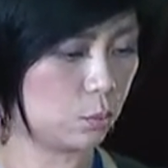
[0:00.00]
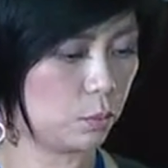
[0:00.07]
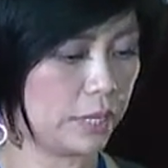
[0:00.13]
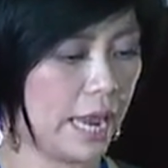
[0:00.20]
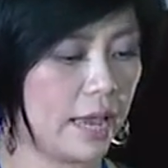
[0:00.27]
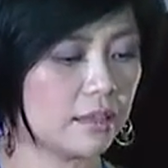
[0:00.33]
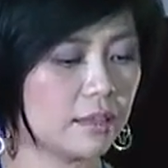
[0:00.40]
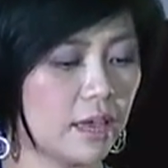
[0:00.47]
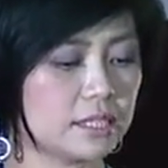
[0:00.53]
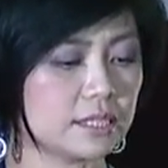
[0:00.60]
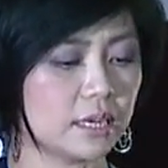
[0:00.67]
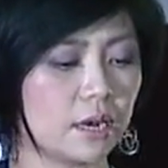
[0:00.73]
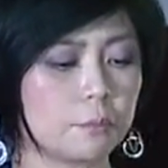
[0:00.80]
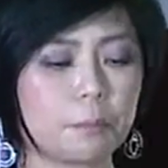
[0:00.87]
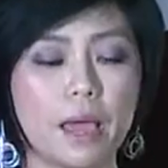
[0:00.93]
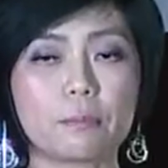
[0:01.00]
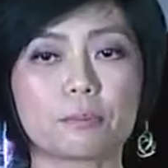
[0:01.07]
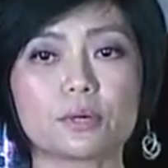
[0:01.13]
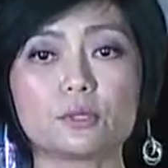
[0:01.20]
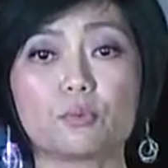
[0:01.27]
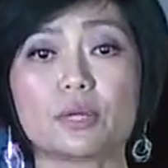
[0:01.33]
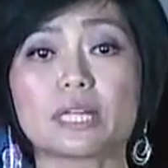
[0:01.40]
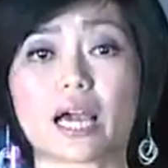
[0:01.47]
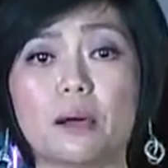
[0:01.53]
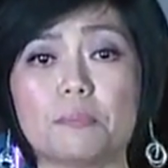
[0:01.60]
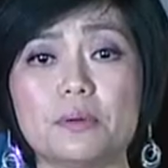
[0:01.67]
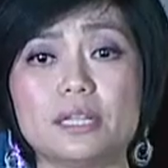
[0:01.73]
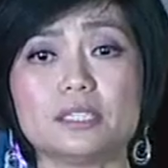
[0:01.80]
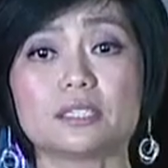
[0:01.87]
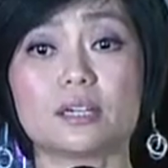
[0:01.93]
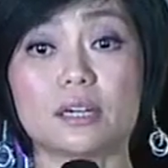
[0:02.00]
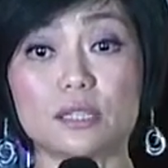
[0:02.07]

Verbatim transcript: with headlines that are peppered with companies that